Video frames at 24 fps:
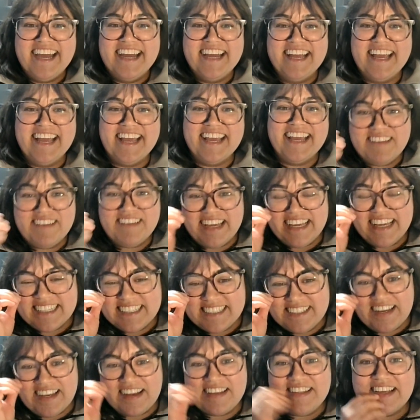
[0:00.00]
Okay,
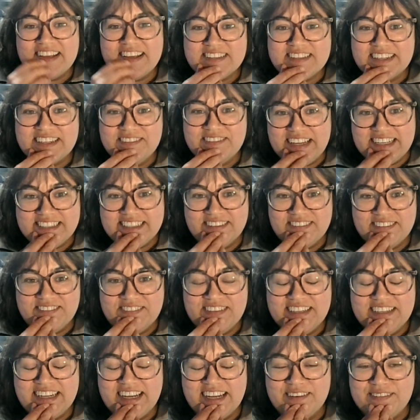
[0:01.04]
Megan, so I think I was going to make
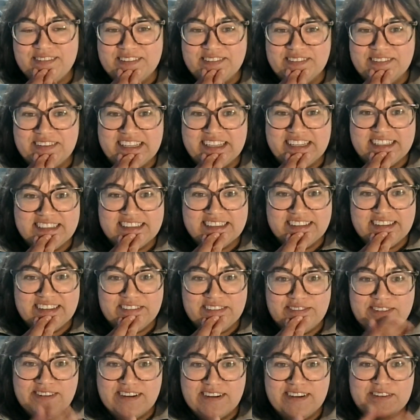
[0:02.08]
some in a couple of weeks
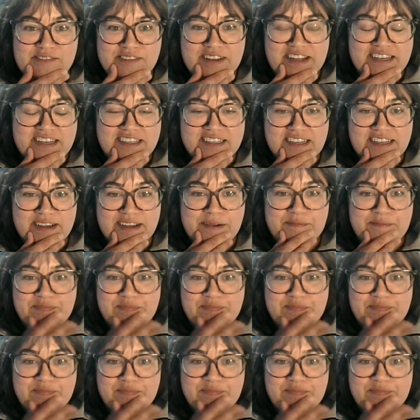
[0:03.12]
for an event.